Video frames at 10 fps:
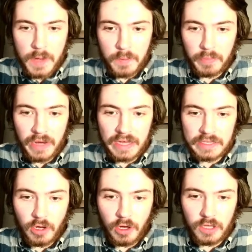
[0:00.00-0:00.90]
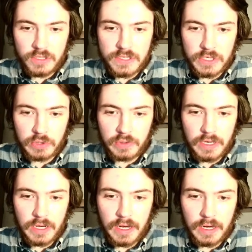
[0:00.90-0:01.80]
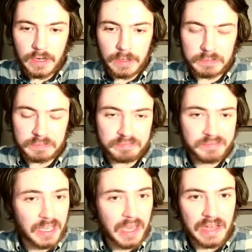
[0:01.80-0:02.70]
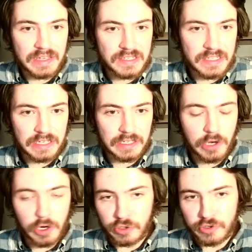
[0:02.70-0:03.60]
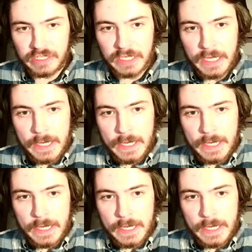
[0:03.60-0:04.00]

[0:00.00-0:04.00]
but also guys like Hardrick,